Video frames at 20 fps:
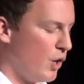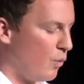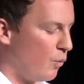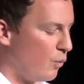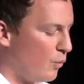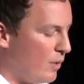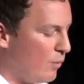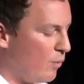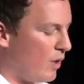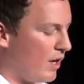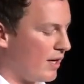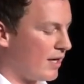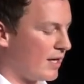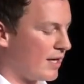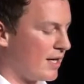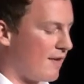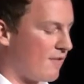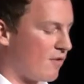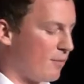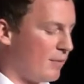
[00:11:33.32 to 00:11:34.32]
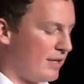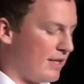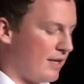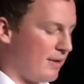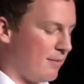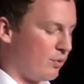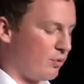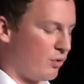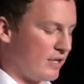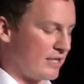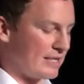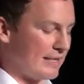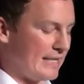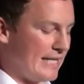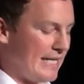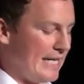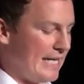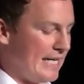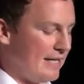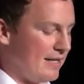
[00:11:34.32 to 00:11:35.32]
We want a government that employs
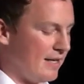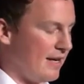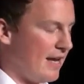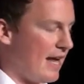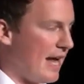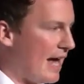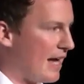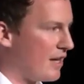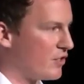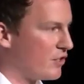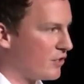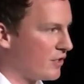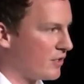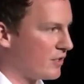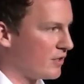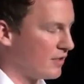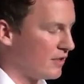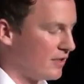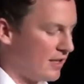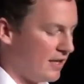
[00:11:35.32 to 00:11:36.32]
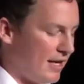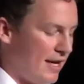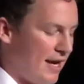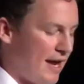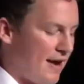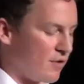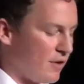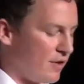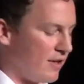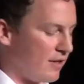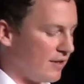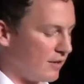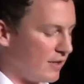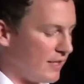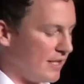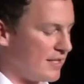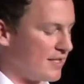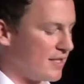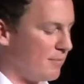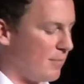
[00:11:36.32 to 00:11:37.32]
lean and agile and everything that
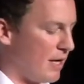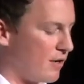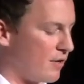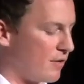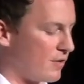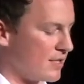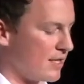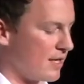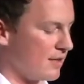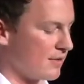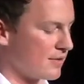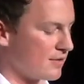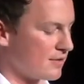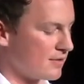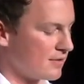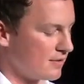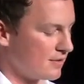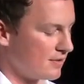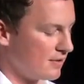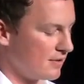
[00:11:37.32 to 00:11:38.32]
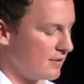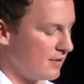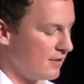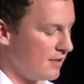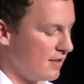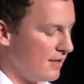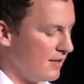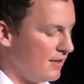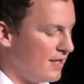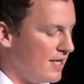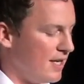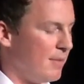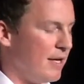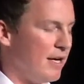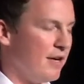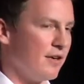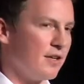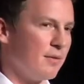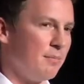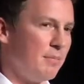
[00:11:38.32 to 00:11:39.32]
leads to better results. The
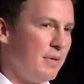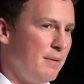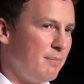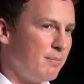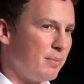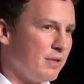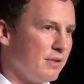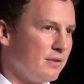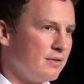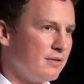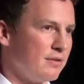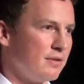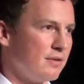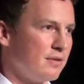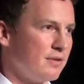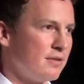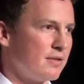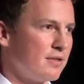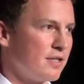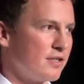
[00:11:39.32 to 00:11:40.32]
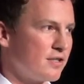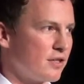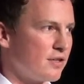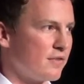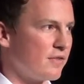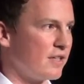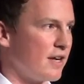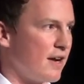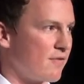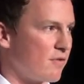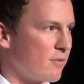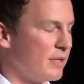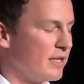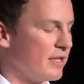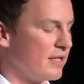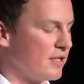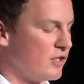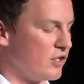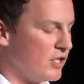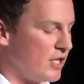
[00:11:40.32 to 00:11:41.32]
American people deserve a government
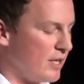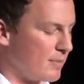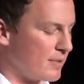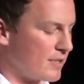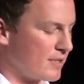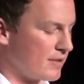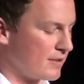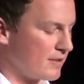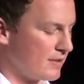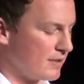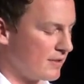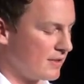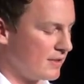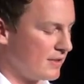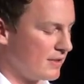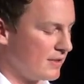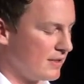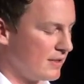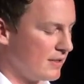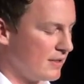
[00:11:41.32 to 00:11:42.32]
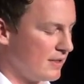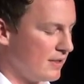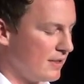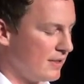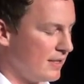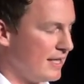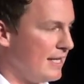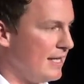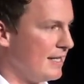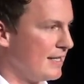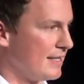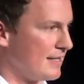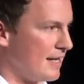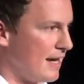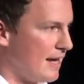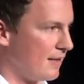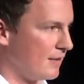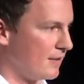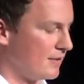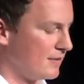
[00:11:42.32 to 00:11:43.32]
that ships. The key is
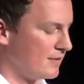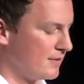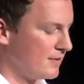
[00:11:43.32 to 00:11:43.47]
talent.